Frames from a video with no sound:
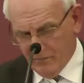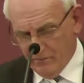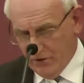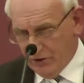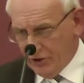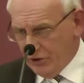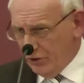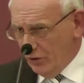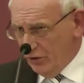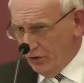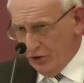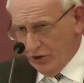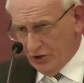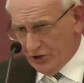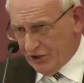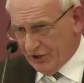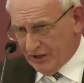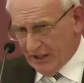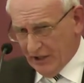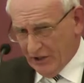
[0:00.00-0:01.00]
There's no
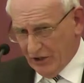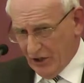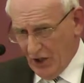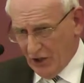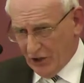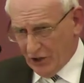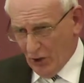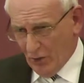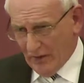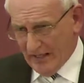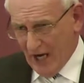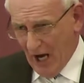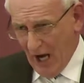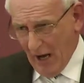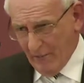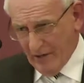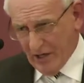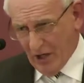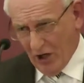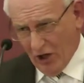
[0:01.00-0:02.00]
use in getting onto a wee
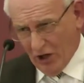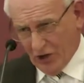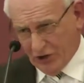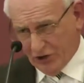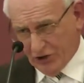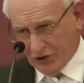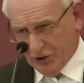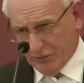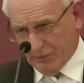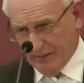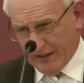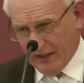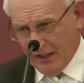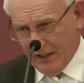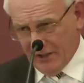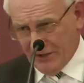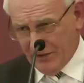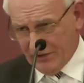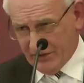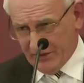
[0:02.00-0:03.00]
hobby horse just
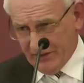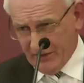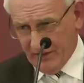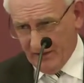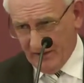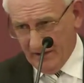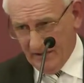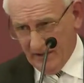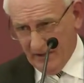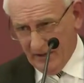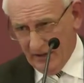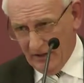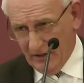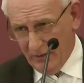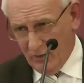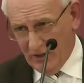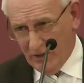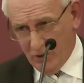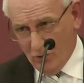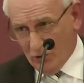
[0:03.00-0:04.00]
because
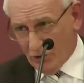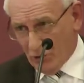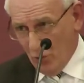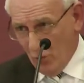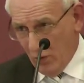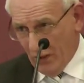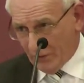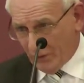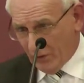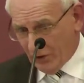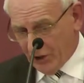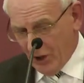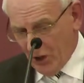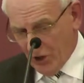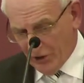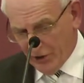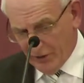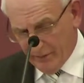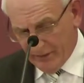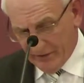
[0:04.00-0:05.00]
we don't know what we're
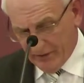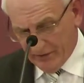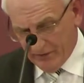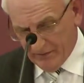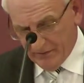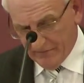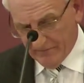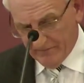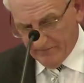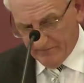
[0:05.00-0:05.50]
talking about.